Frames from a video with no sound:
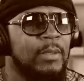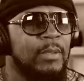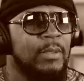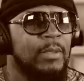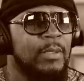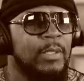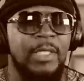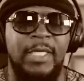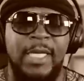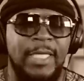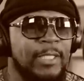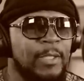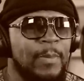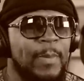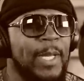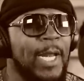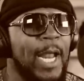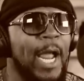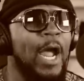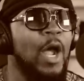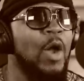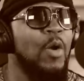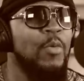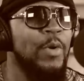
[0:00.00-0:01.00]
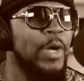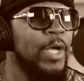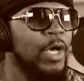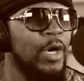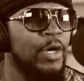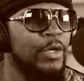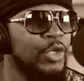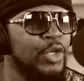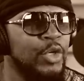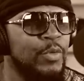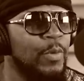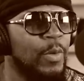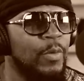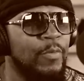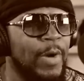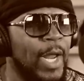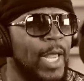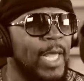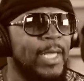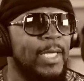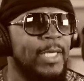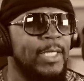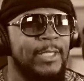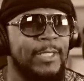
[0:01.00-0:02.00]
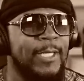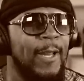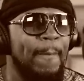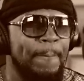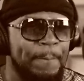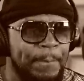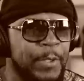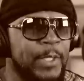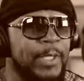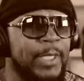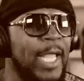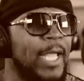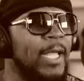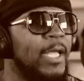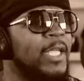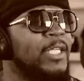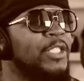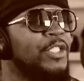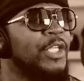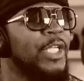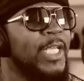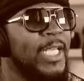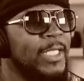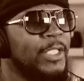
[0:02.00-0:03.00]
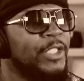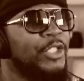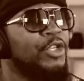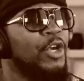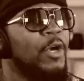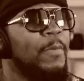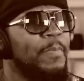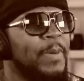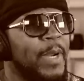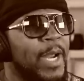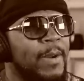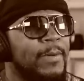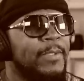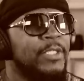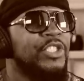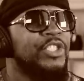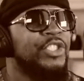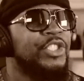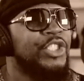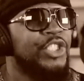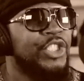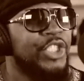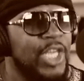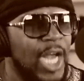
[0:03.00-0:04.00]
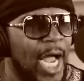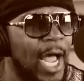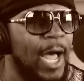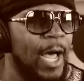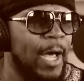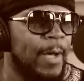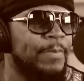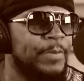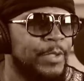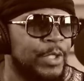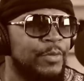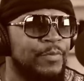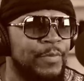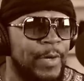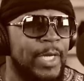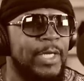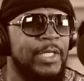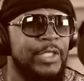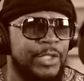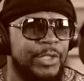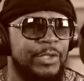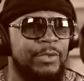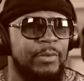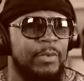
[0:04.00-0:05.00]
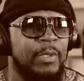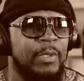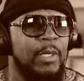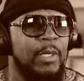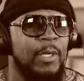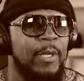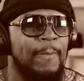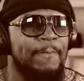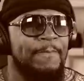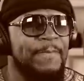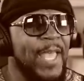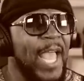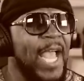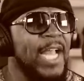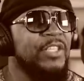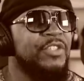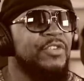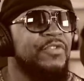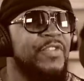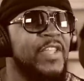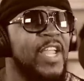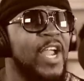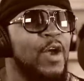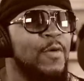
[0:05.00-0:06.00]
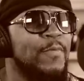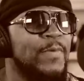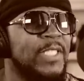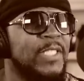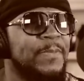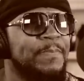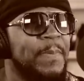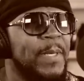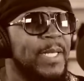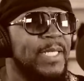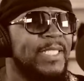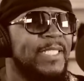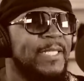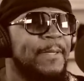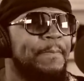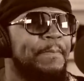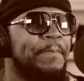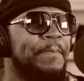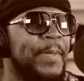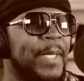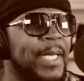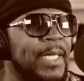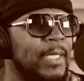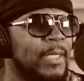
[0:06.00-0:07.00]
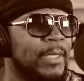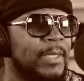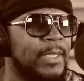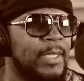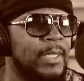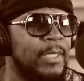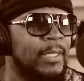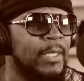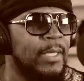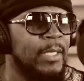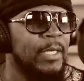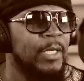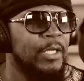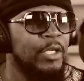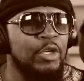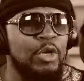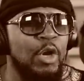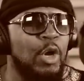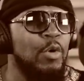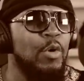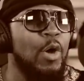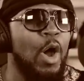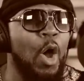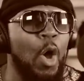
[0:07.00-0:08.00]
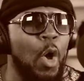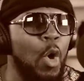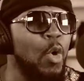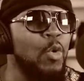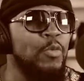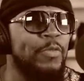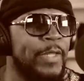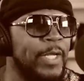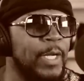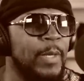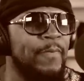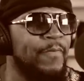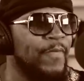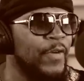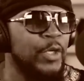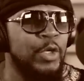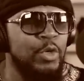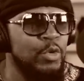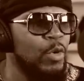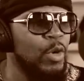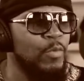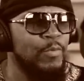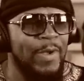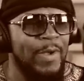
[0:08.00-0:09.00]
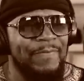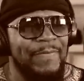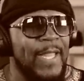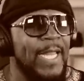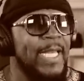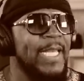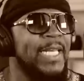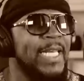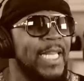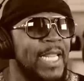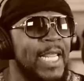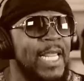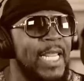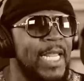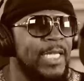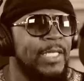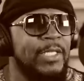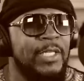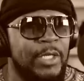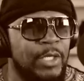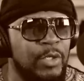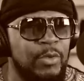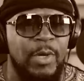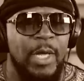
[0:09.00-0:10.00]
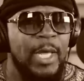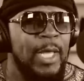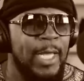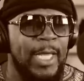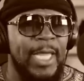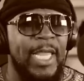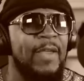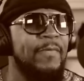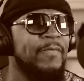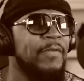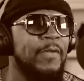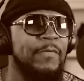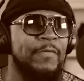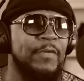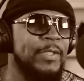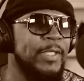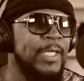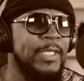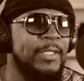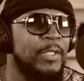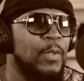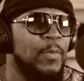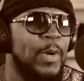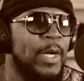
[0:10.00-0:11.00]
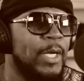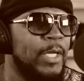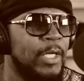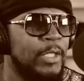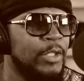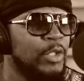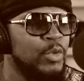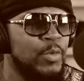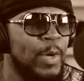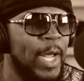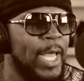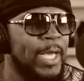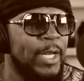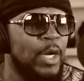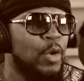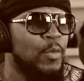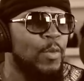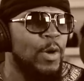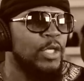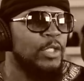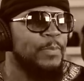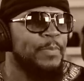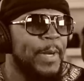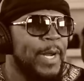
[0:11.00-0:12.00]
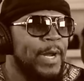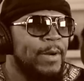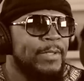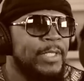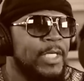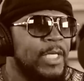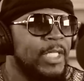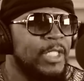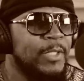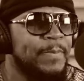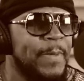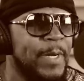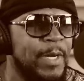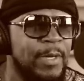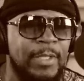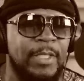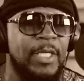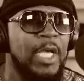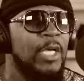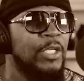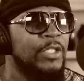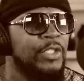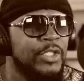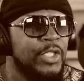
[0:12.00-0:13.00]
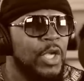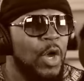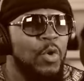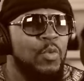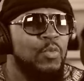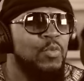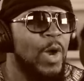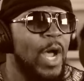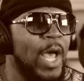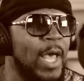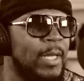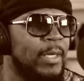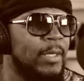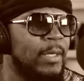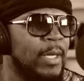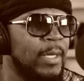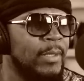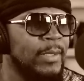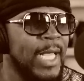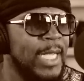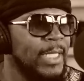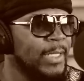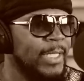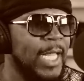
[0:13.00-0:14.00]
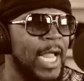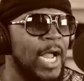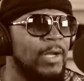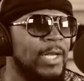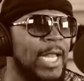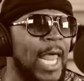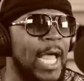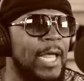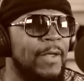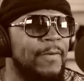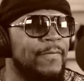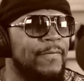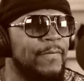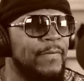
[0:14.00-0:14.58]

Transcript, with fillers: It doesn't matter how well you were raised, it's, it's your parents' job to raise you. That's their responsibility. You don't owe them for doing what they need to do. Even if you see someone else who had a worse parenting experience, so what? That's their life.